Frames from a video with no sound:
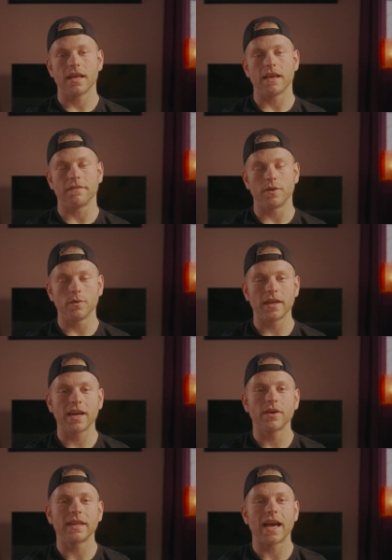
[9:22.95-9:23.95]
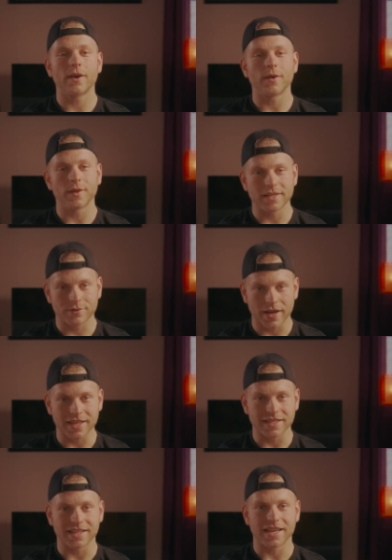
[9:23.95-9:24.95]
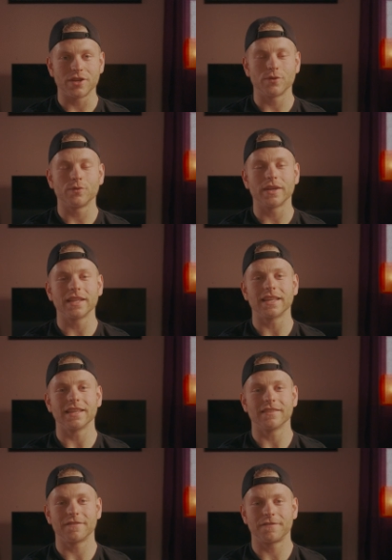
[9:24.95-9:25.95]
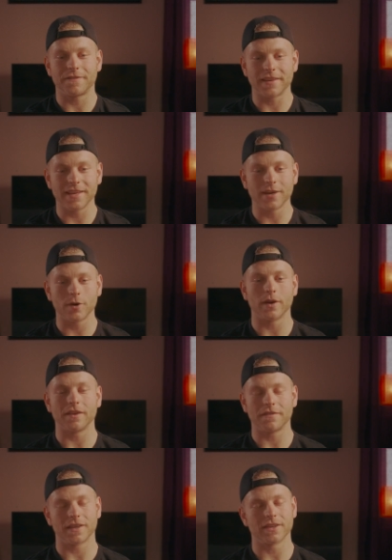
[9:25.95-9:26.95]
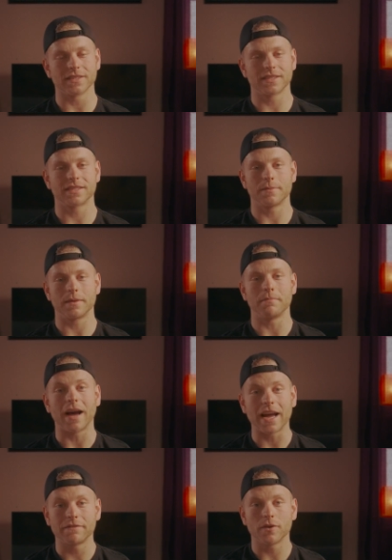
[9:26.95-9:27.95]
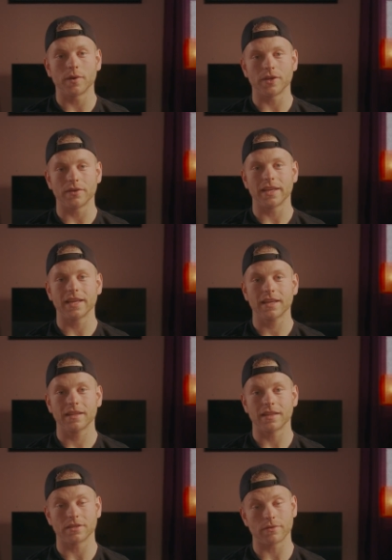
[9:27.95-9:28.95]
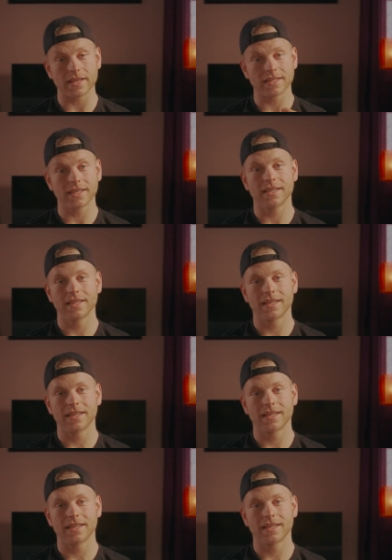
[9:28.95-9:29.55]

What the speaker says: if you nail down on this raisin and you really feel what it feels to be mindful when you're eating this raisin,